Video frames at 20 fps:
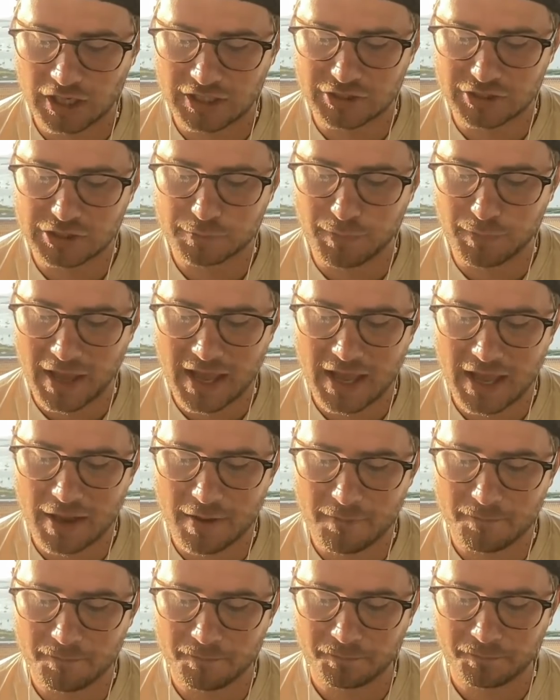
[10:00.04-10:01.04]
I
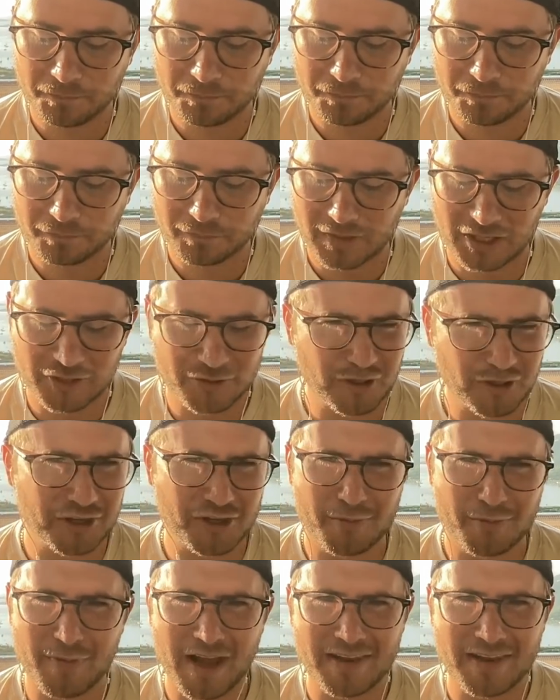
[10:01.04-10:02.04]
spam I tried
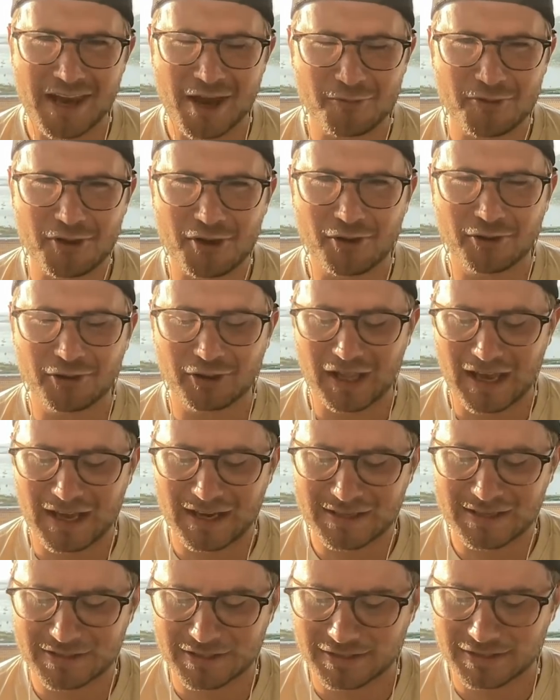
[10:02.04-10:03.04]
to combine out there, it
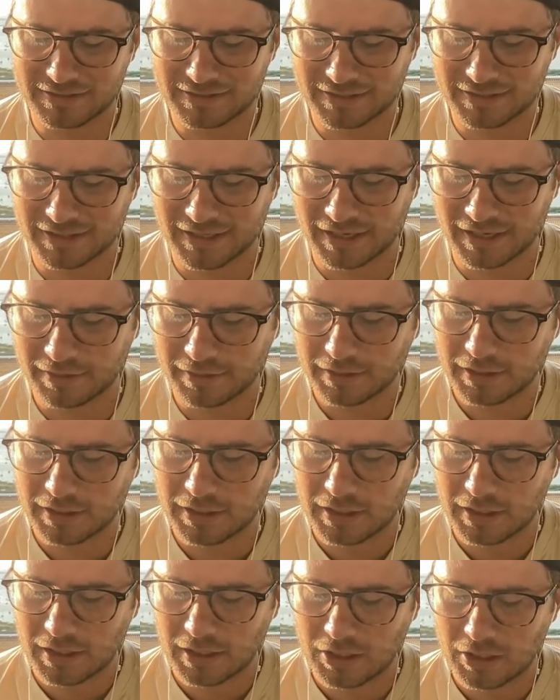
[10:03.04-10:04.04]
lagged, didn't didn't get it.
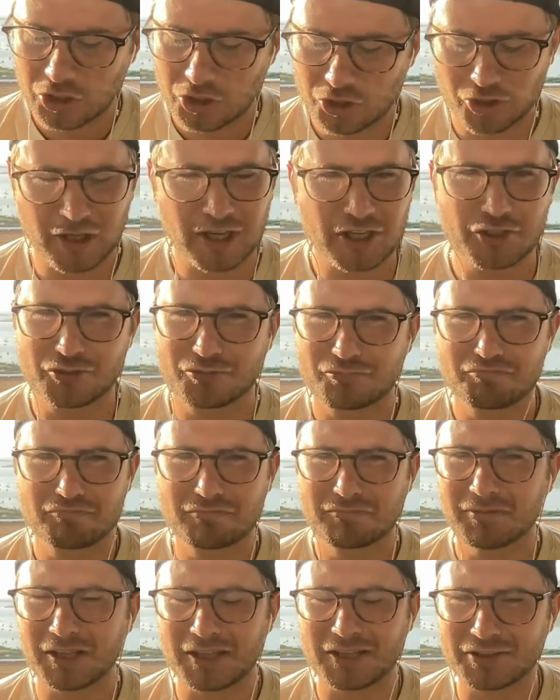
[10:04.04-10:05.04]
Should I
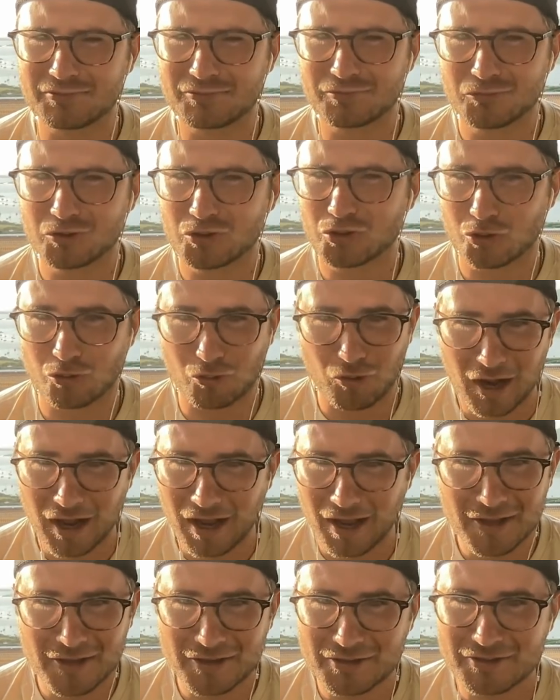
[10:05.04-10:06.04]
like
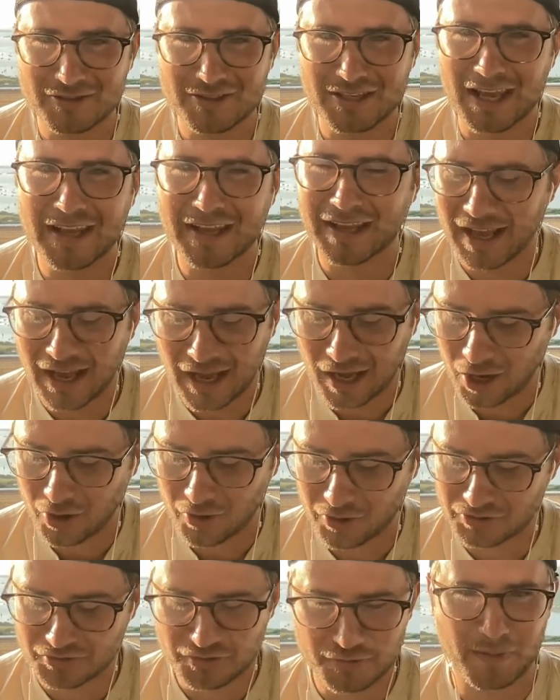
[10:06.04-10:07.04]
try and take it
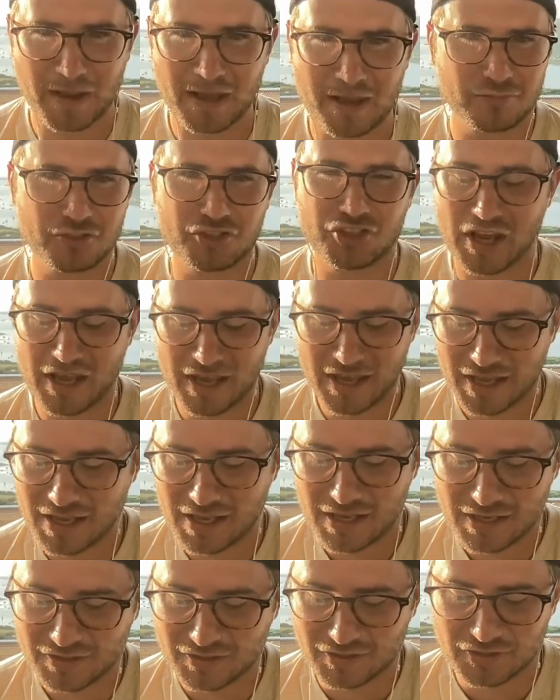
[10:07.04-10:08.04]
out and spam
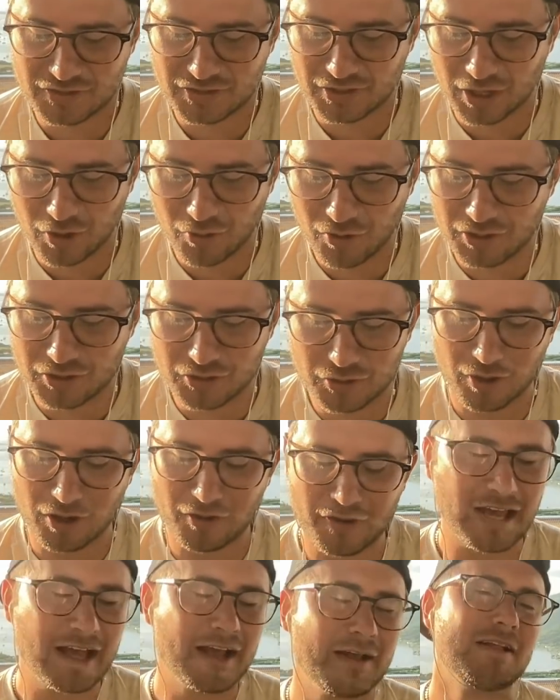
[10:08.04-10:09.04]
J's and slow it and do
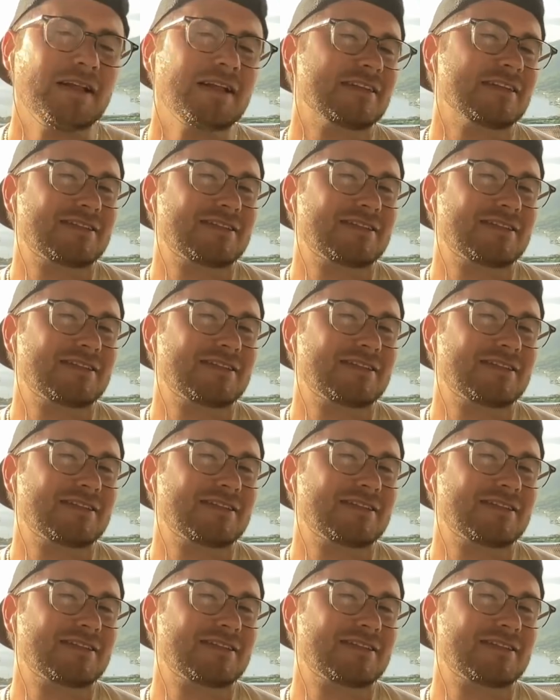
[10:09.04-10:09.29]
all that?